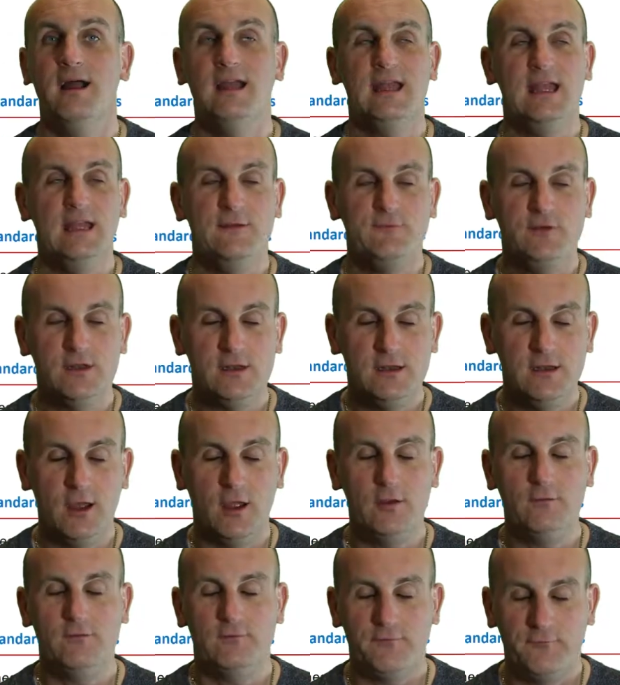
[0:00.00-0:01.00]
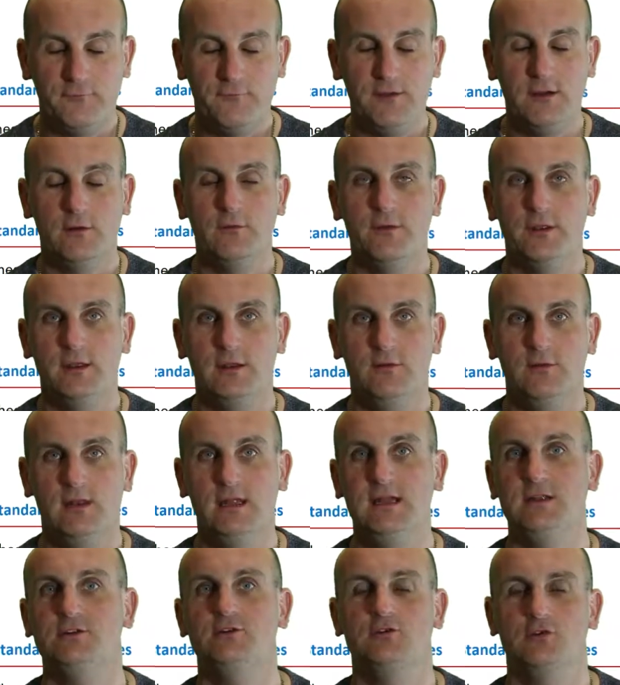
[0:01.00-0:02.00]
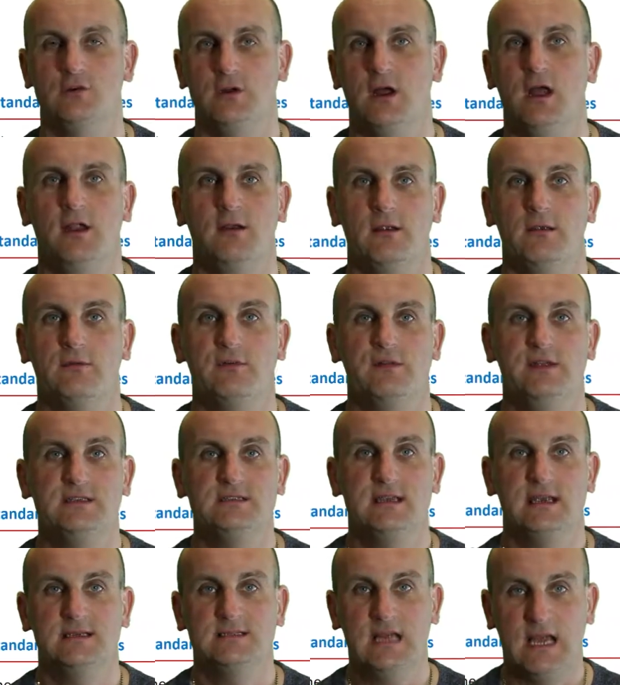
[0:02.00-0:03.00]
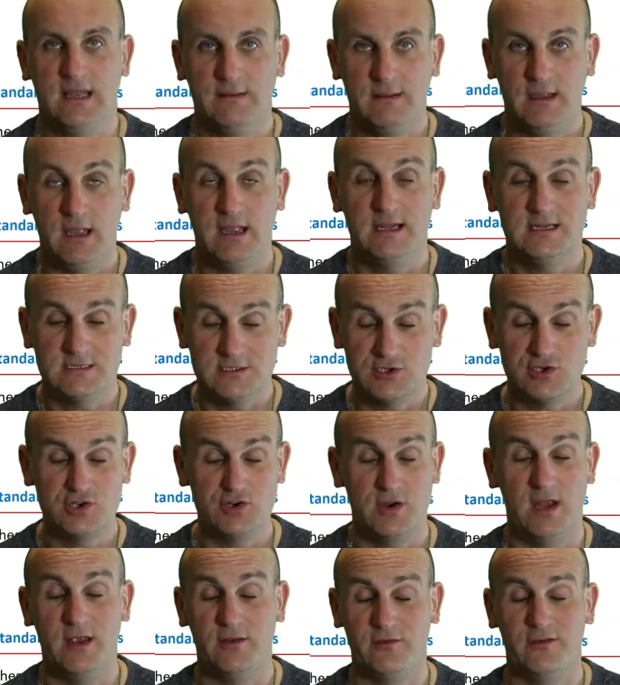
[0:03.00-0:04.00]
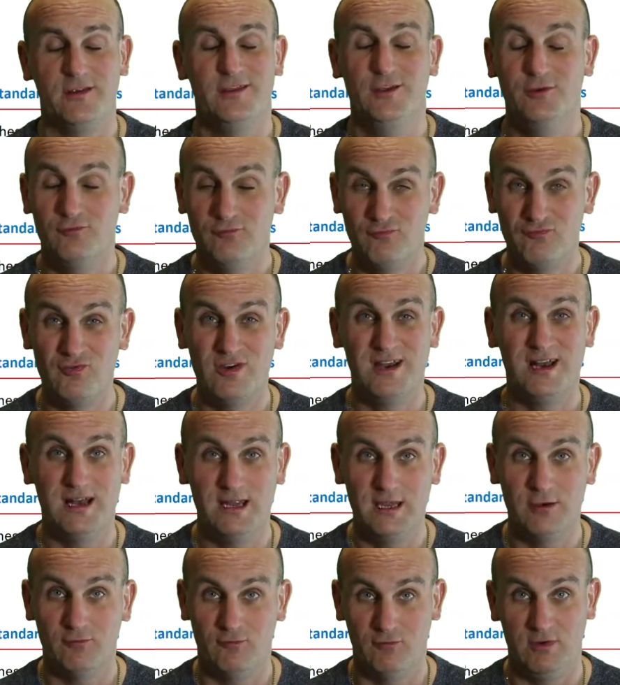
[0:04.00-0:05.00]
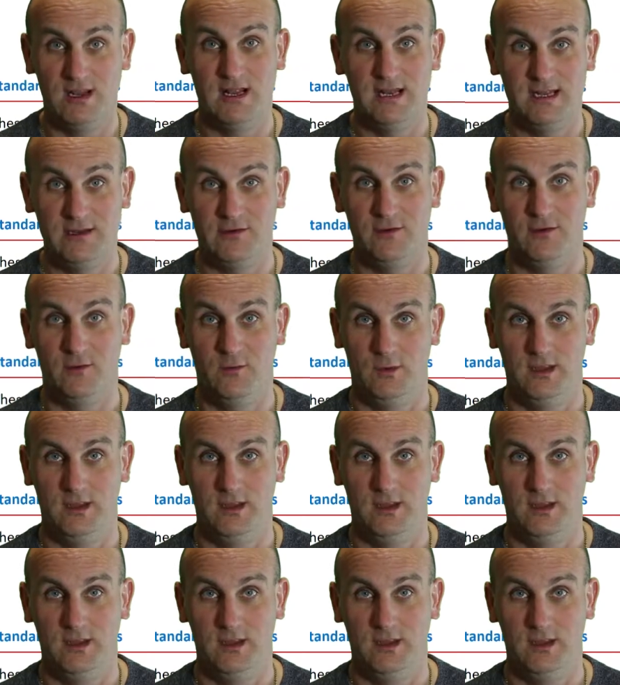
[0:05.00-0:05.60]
If you don't feel that you need to draw diagrams for these things, I'm going to stress you really, really do.